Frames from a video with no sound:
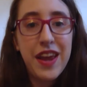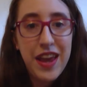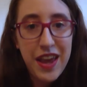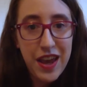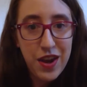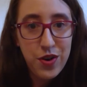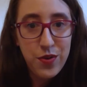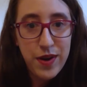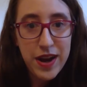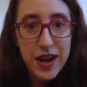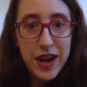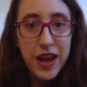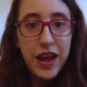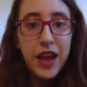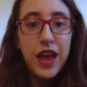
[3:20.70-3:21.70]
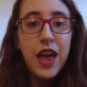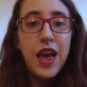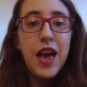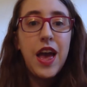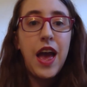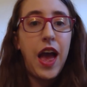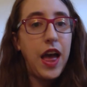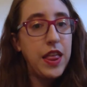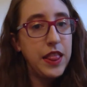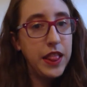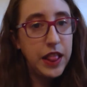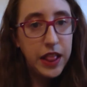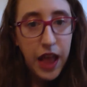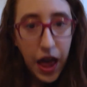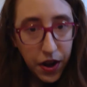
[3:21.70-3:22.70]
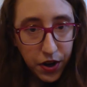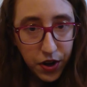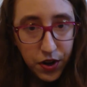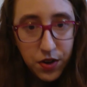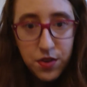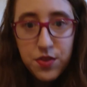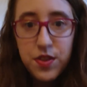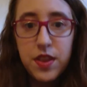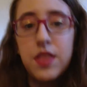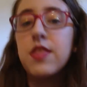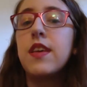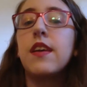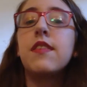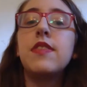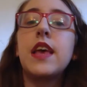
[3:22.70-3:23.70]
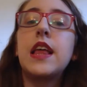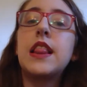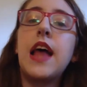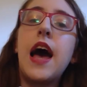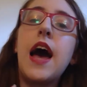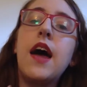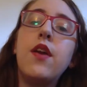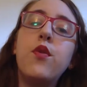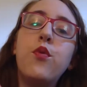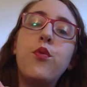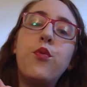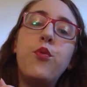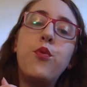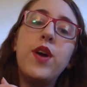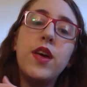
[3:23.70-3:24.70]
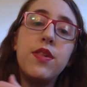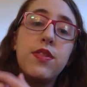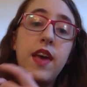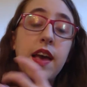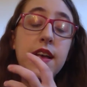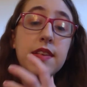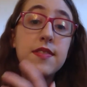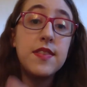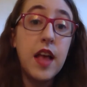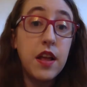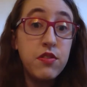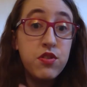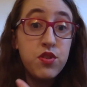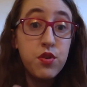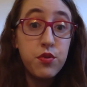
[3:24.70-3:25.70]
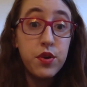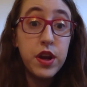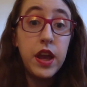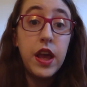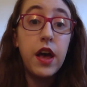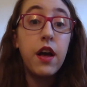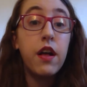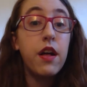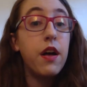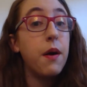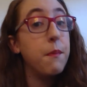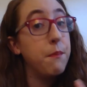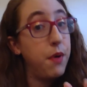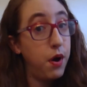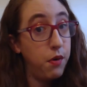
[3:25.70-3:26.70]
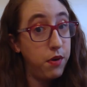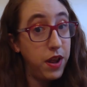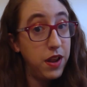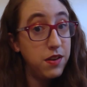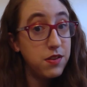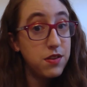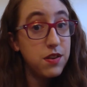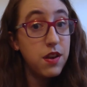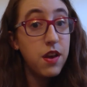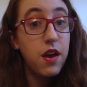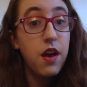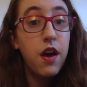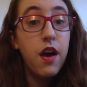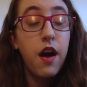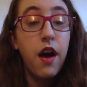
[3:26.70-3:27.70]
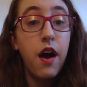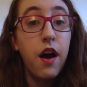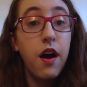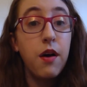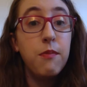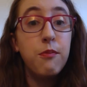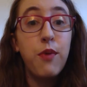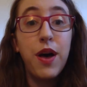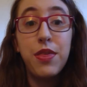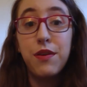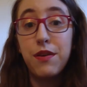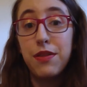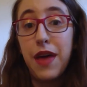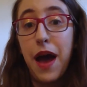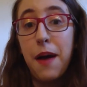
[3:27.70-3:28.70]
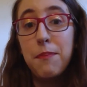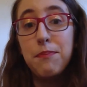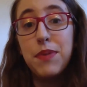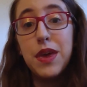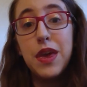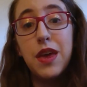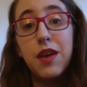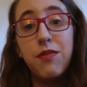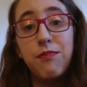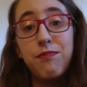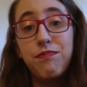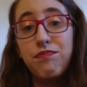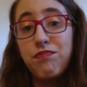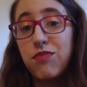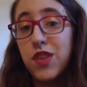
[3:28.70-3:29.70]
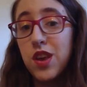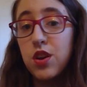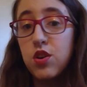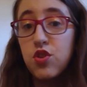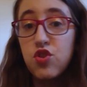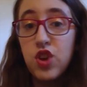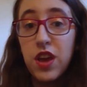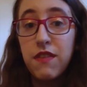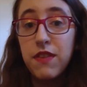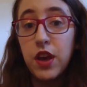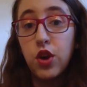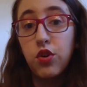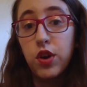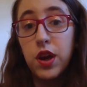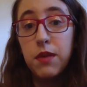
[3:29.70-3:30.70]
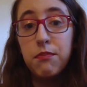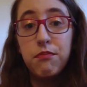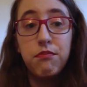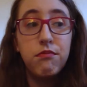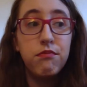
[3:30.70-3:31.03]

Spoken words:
handwriting and letters and things like that with a sensory component, whether that be shaving cream